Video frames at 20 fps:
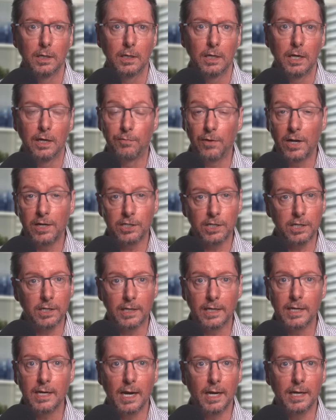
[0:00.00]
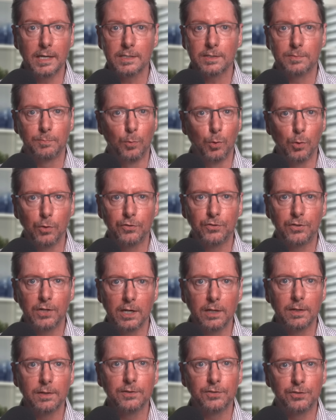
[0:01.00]
Eventually, as more
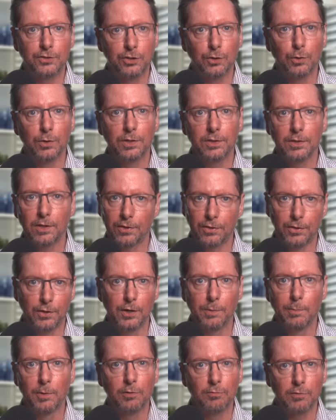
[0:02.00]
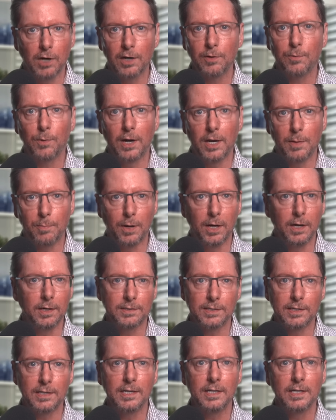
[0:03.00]
cells join the thermal runaway
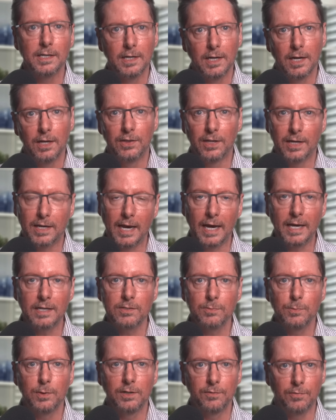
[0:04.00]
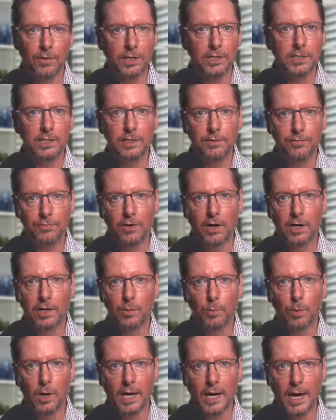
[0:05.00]
party, the gas will eventually find a
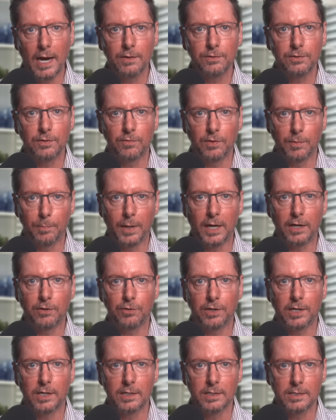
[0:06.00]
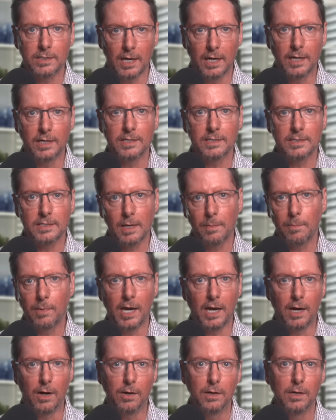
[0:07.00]
way out of the battery container
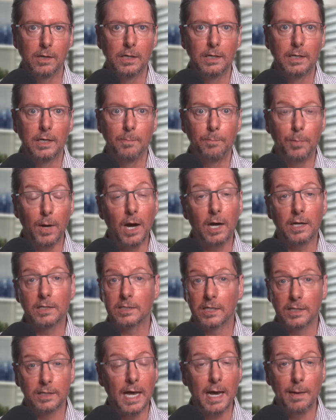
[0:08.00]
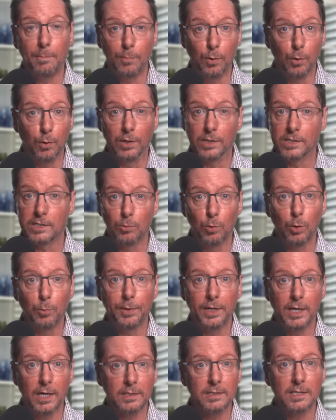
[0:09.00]
somehow. But at that point, it will
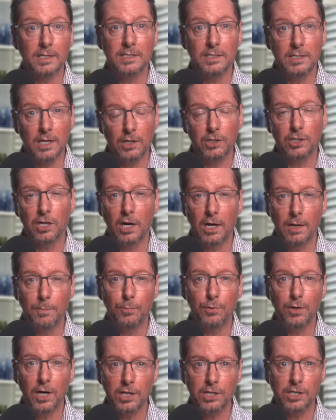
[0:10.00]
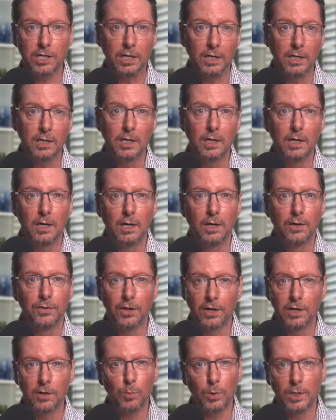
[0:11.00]
be under such high pressure
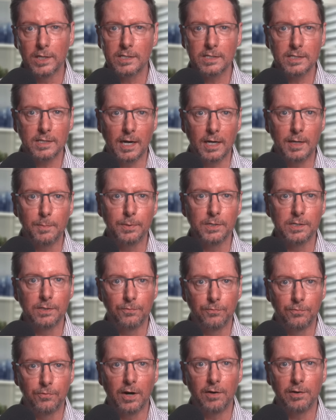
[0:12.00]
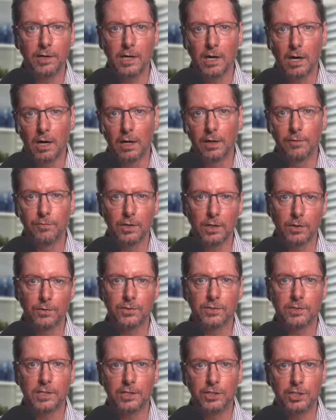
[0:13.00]
that it will escape as a very high
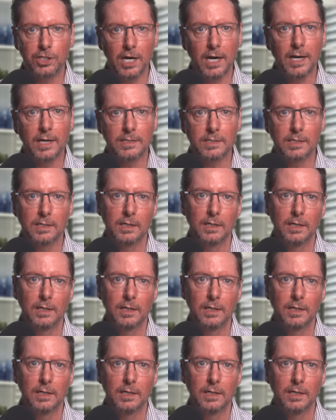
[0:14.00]
velocity jet